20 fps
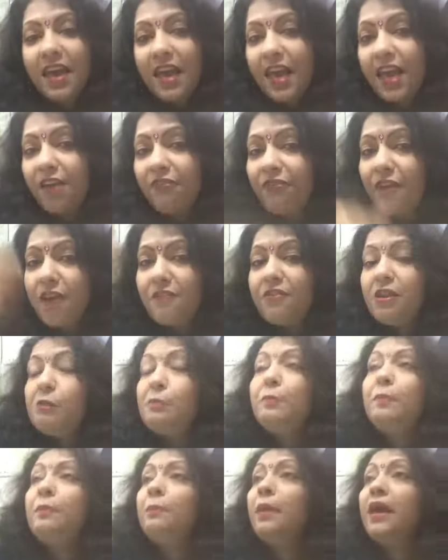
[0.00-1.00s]
if I
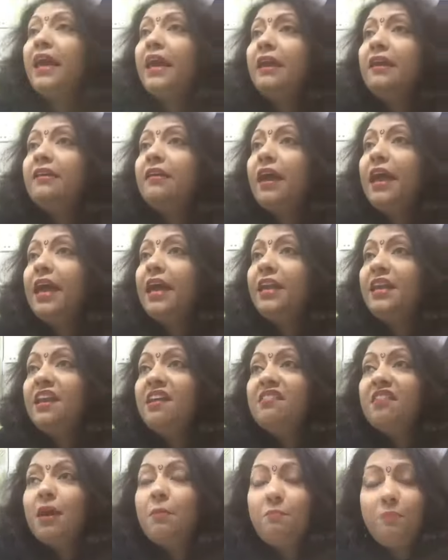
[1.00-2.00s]
will make
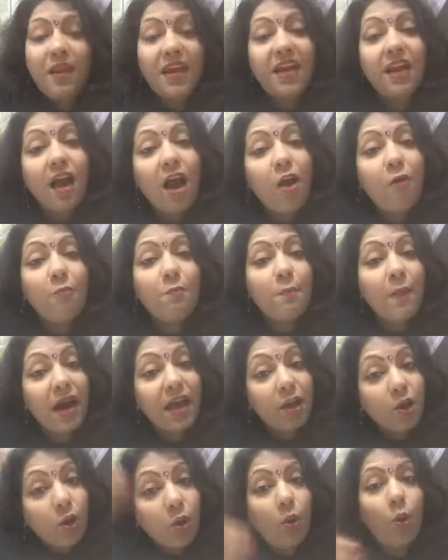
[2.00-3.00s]
any replica of
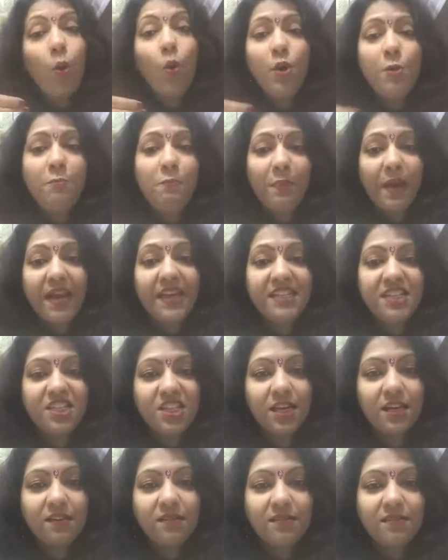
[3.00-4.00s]
my own
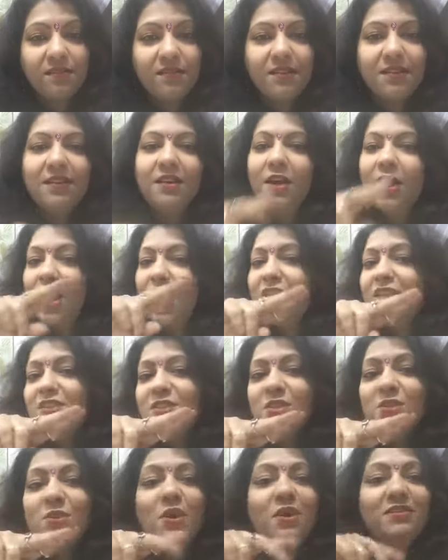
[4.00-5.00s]
painting,
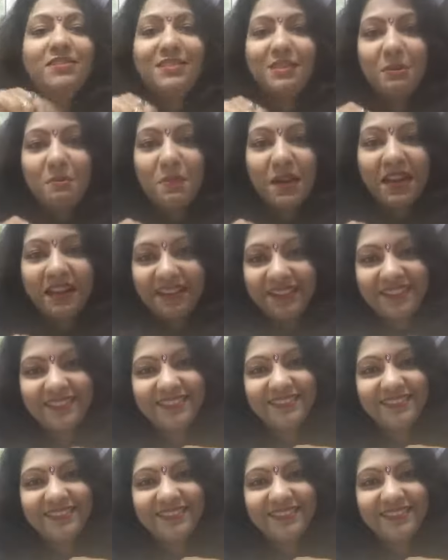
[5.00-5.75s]
it's not similar